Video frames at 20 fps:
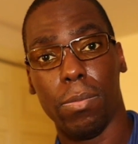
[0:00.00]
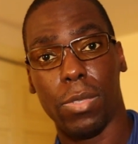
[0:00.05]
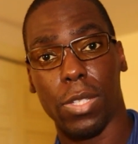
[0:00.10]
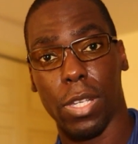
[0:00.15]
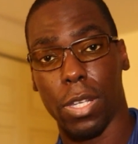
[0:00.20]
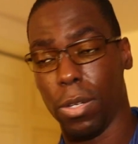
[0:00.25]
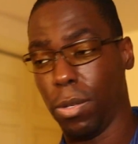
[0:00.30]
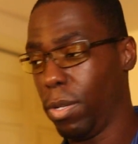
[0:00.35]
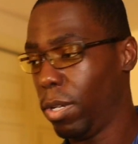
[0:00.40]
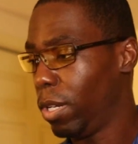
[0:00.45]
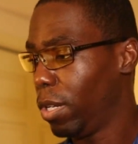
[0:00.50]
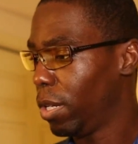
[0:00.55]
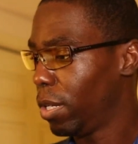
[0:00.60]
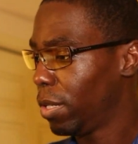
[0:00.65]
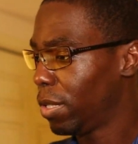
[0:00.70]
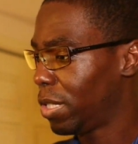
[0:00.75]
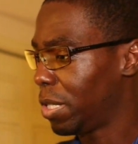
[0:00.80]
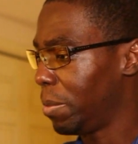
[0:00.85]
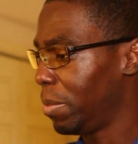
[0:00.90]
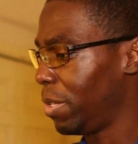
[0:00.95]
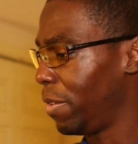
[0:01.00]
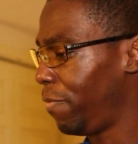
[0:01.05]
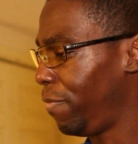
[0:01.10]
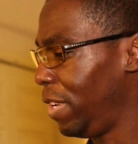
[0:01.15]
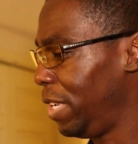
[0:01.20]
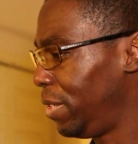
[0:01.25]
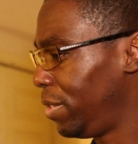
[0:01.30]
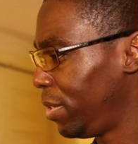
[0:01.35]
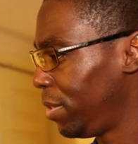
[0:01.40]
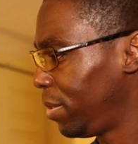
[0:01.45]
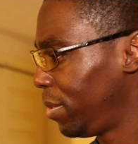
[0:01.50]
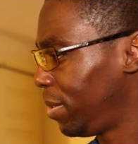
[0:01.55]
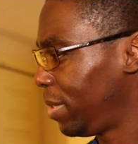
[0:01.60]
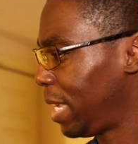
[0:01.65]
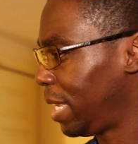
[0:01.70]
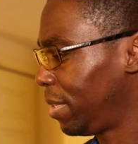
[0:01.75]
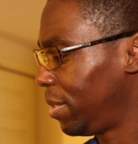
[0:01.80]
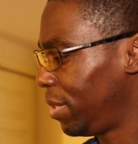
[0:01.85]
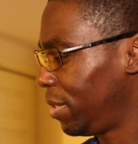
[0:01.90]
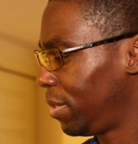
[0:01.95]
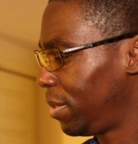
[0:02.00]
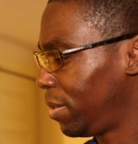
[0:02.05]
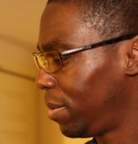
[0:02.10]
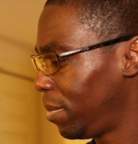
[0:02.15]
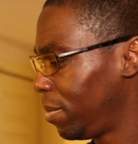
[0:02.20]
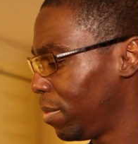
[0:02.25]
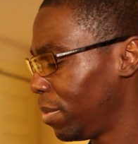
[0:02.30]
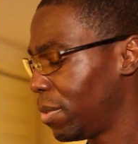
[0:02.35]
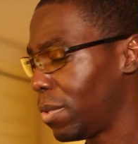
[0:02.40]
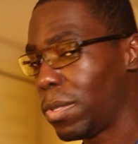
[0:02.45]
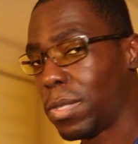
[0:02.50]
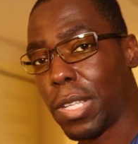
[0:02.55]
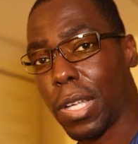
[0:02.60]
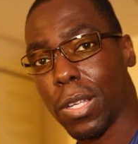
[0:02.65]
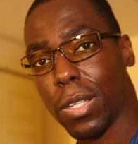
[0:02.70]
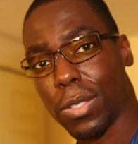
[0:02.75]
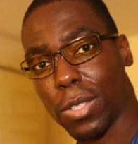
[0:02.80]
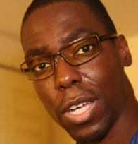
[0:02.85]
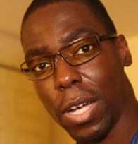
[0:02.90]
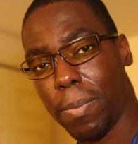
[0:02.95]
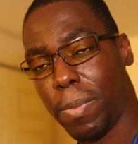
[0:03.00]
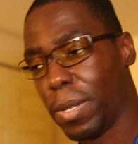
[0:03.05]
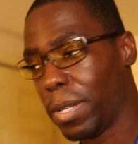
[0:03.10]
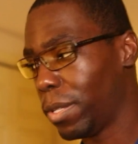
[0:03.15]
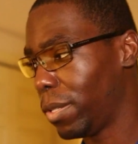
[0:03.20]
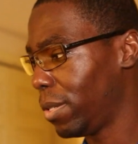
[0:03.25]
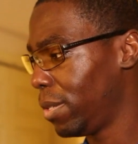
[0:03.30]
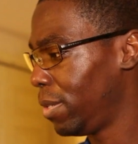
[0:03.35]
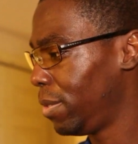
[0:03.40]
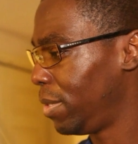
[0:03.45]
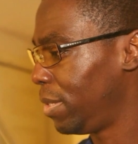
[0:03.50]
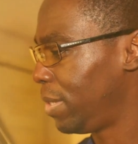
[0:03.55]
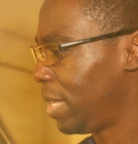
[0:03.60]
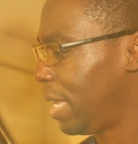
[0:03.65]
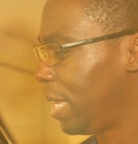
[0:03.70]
So some of the features that this telescope includes is